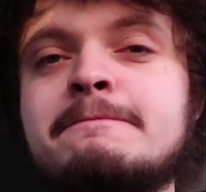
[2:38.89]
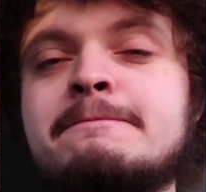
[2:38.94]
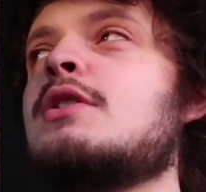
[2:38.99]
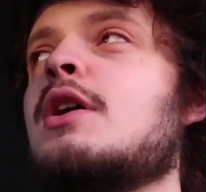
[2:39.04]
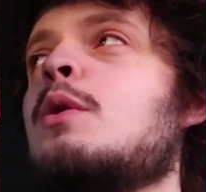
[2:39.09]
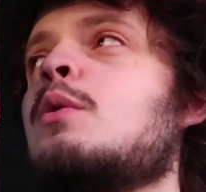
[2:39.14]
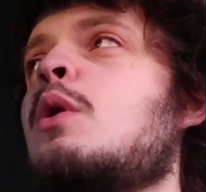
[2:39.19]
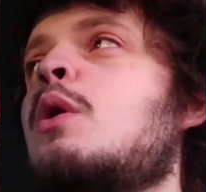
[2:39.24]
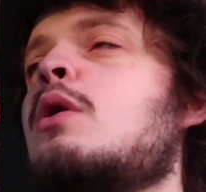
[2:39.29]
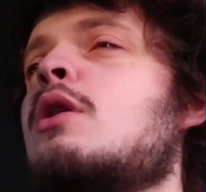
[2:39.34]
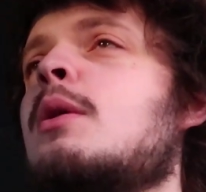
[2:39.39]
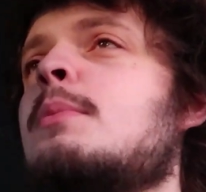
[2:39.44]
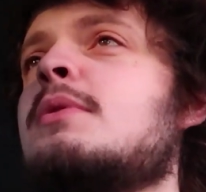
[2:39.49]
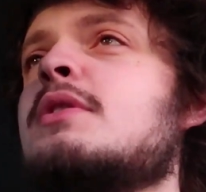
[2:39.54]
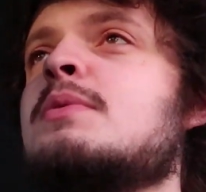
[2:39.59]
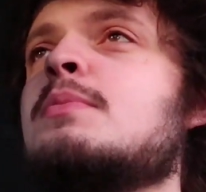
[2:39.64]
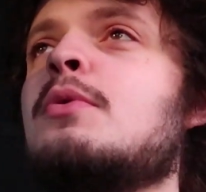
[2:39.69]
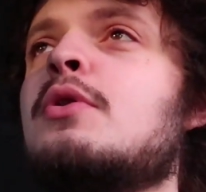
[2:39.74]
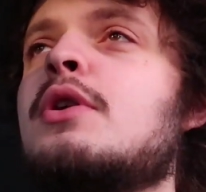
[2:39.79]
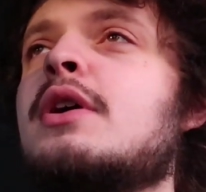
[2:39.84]
So I woke up
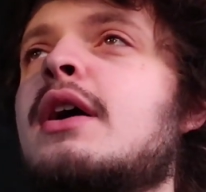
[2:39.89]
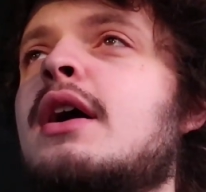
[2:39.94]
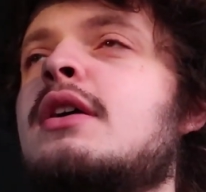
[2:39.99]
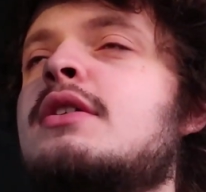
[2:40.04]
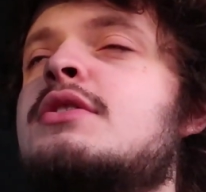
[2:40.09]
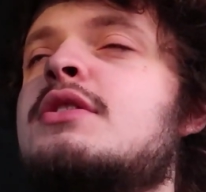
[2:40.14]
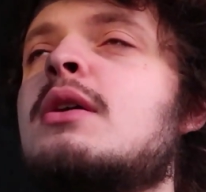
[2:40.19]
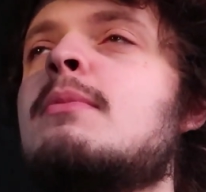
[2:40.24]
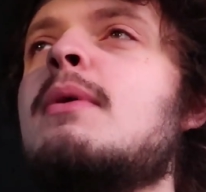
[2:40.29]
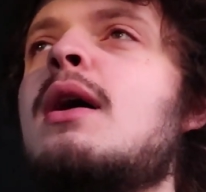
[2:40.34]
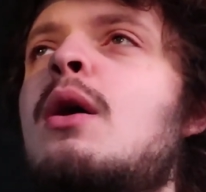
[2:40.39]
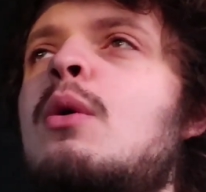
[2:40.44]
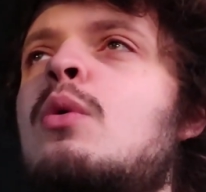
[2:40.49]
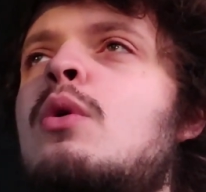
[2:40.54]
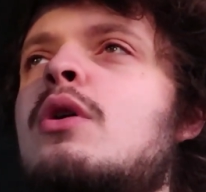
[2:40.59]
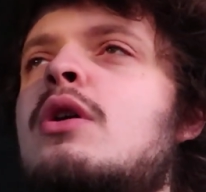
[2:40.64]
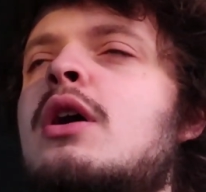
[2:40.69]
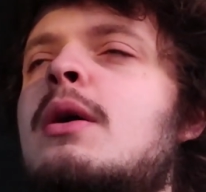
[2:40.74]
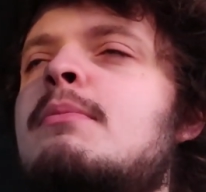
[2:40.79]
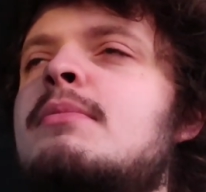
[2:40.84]
this morning. I somehow
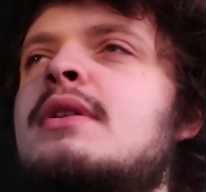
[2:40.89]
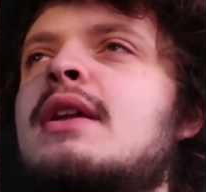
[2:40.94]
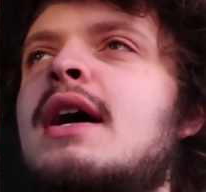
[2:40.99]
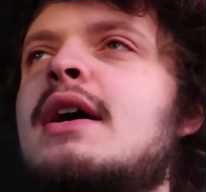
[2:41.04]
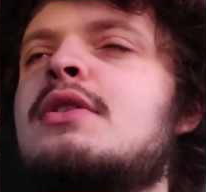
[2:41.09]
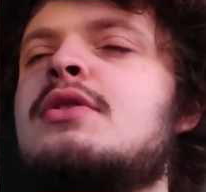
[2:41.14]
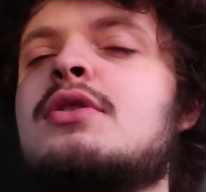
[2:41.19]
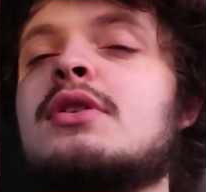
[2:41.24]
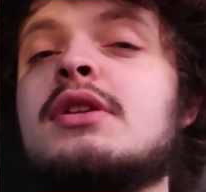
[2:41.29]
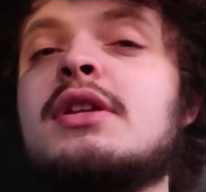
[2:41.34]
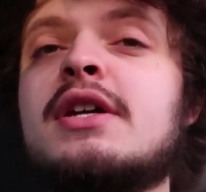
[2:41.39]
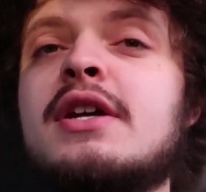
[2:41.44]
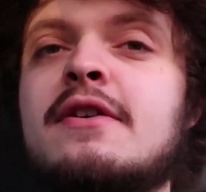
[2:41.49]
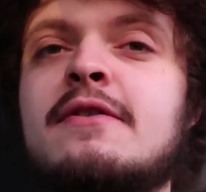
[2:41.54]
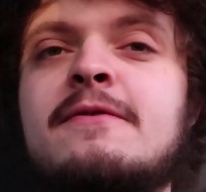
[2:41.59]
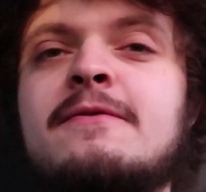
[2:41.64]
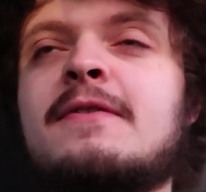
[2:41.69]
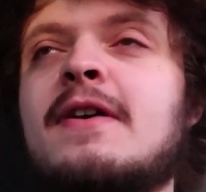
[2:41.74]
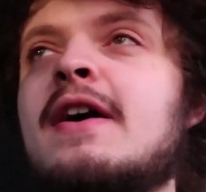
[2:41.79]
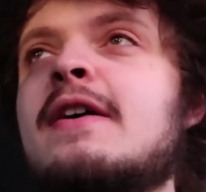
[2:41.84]
woke up naturally
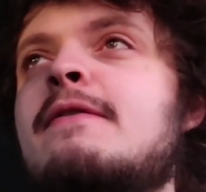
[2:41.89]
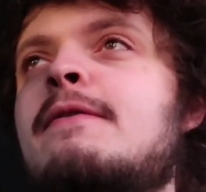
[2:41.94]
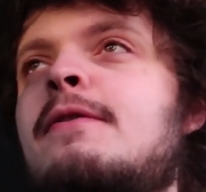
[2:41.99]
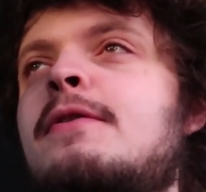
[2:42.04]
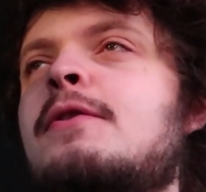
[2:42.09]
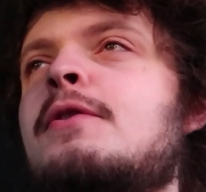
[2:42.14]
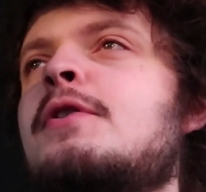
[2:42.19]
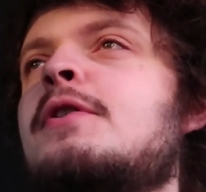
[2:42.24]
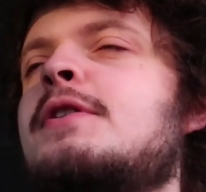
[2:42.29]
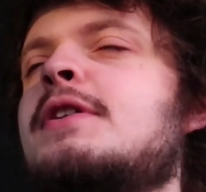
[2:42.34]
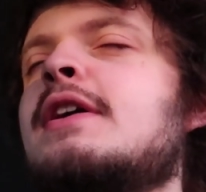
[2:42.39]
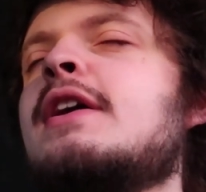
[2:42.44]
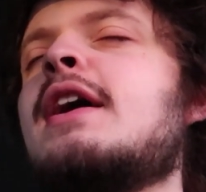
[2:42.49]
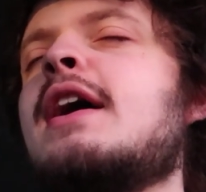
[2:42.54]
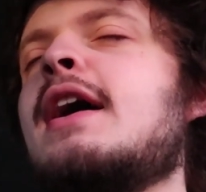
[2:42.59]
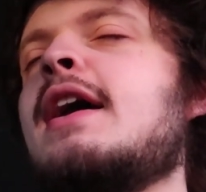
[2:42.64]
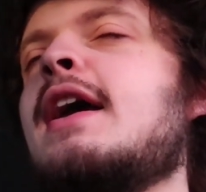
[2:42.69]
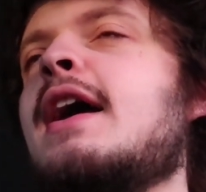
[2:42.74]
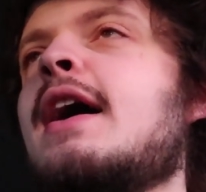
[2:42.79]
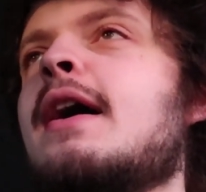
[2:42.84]
at
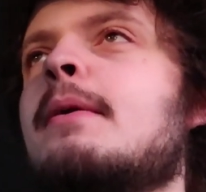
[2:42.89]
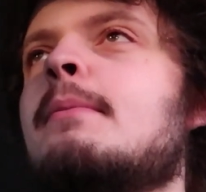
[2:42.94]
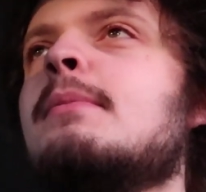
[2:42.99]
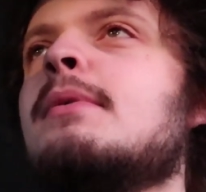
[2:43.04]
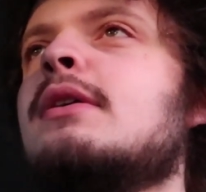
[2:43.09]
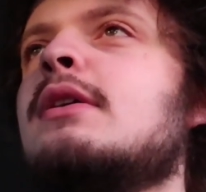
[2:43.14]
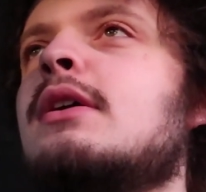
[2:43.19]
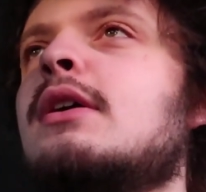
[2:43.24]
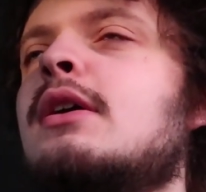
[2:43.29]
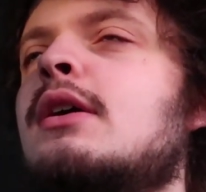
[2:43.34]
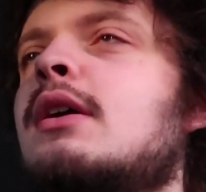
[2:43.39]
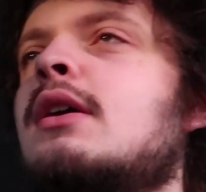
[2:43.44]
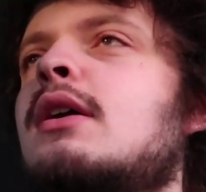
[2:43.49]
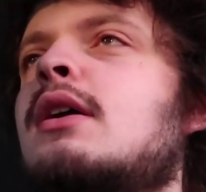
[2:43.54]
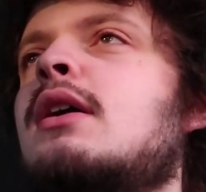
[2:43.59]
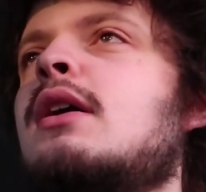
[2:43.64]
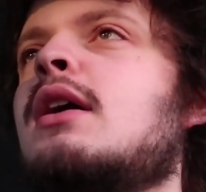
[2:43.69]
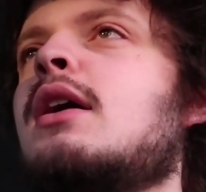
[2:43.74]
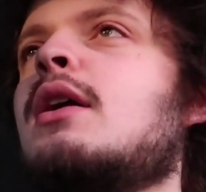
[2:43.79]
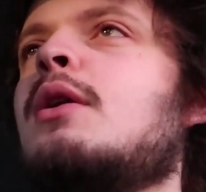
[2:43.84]
5:30 a.m.,
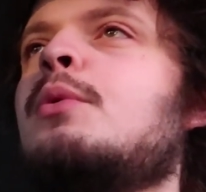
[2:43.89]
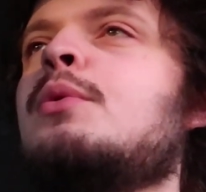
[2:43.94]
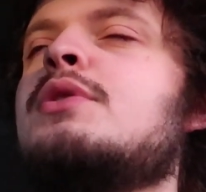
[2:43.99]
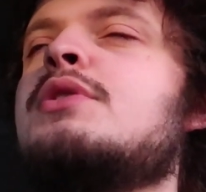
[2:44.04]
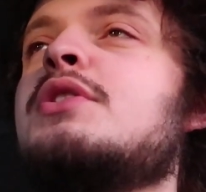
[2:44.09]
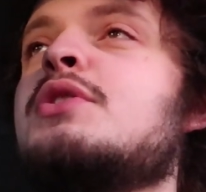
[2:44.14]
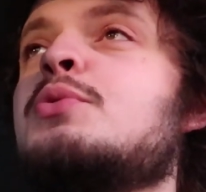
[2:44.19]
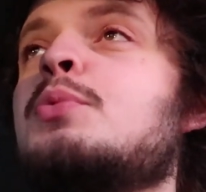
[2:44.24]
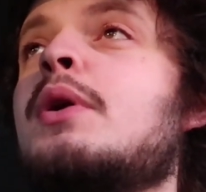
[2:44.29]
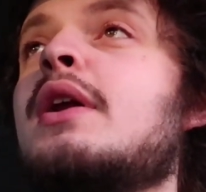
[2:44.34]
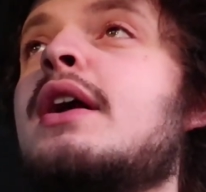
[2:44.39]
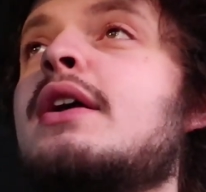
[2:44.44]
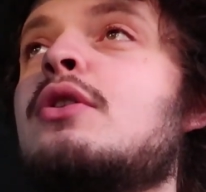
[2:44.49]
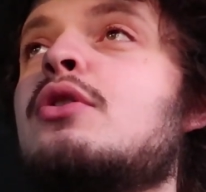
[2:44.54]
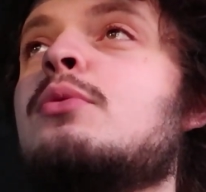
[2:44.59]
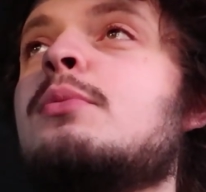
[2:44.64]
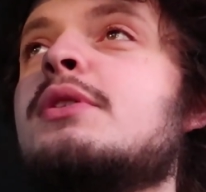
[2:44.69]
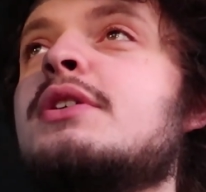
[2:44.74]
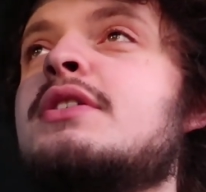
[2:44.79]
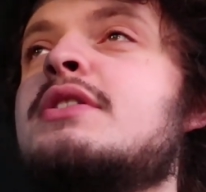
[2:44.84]
which is when I
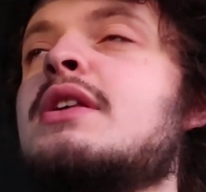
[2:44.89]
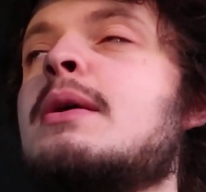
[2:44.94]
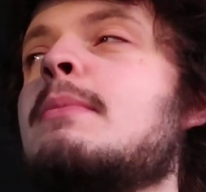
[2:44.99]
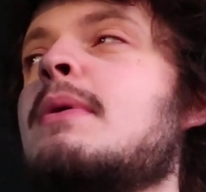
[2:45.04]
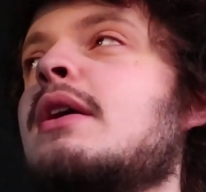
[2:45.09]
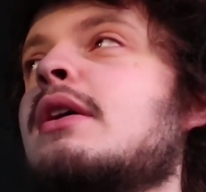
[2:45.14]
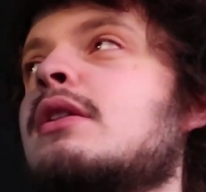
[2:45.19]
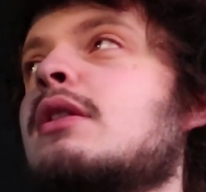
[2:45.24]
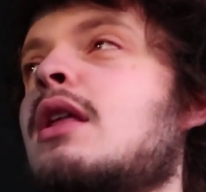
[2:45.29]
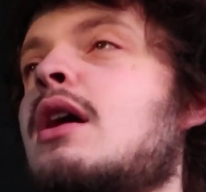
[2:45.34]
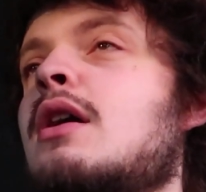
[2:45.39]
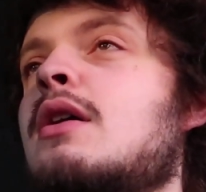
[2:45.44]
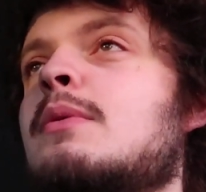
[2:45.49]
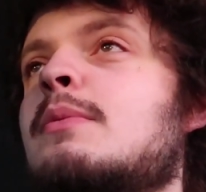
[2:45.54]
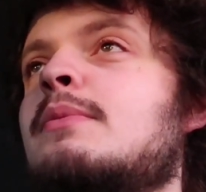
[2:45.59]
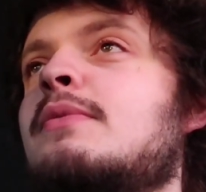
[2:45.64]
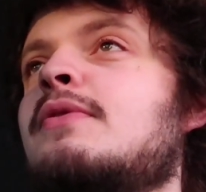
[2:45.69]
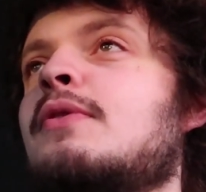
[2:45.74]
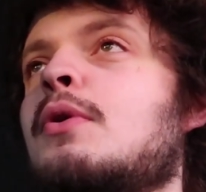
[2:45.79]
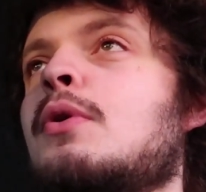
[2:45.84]
normally set my
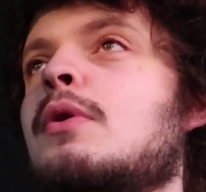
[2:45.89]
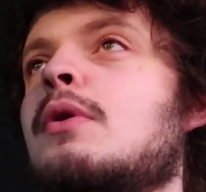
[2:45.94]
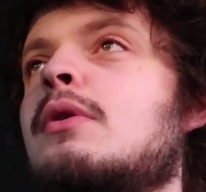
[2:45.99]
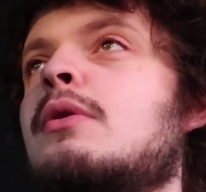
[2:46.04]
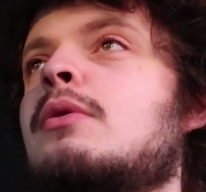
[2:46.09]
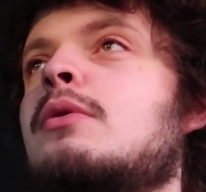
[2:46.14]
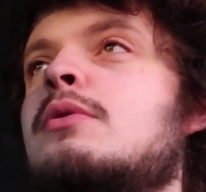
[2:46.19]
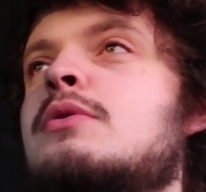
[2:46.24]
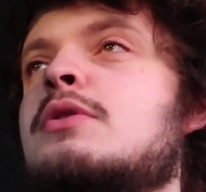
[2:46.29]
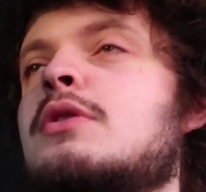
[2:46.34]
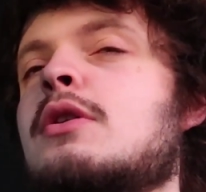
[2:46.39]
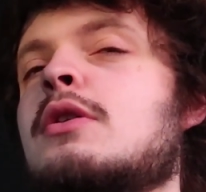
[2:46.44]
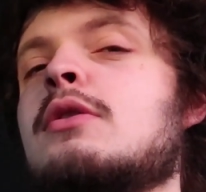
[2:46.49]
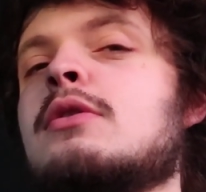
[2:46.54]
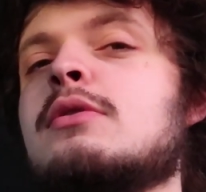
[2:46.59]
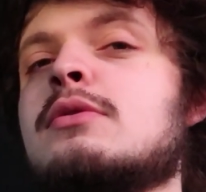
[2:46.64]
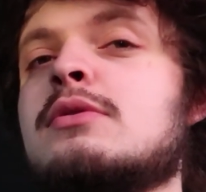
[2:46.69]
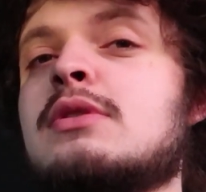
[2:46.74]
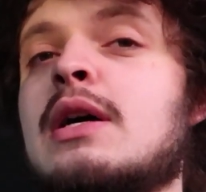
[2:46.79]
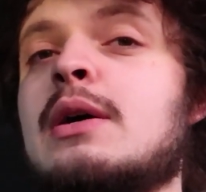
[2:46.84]
alarm for,
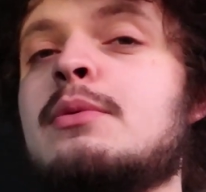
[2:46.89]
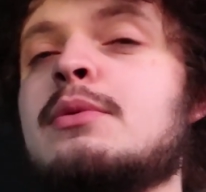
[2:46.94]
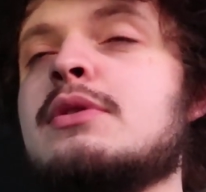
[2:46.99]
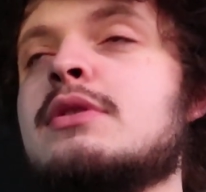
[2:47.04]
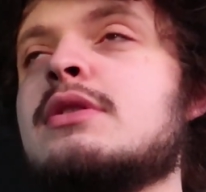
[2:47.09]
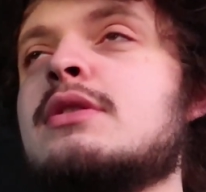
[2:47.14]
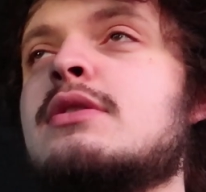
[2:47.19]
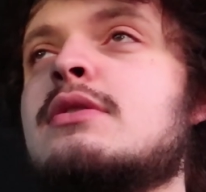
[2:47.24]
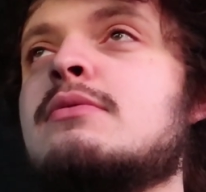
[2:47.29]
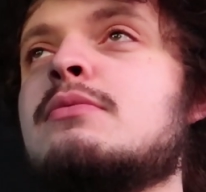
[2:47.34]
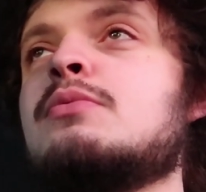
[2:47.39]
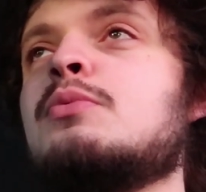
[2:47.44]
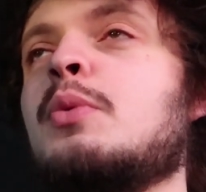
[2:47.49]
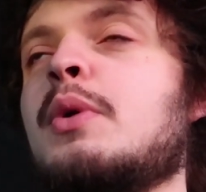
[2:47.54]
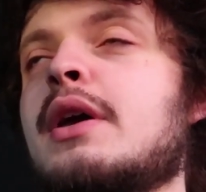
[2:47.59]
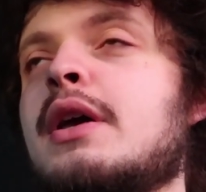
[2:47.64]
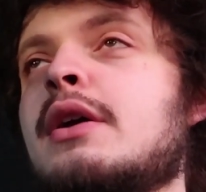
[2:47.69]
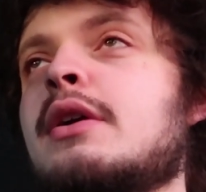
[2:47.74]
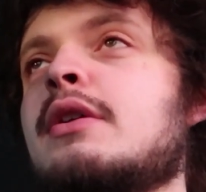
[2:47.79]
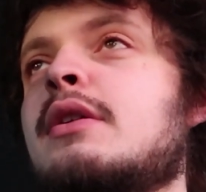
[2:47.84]
so that was
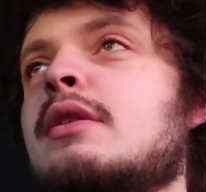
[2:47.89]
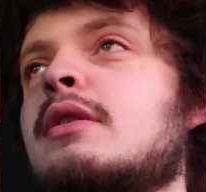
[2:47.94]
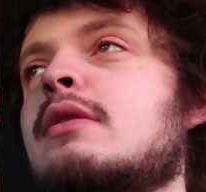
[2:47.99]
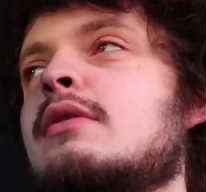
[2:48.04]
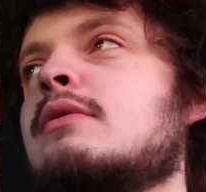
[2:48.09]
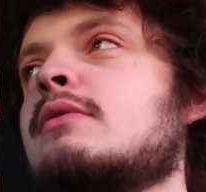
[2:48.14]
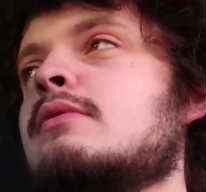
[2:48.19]
weird.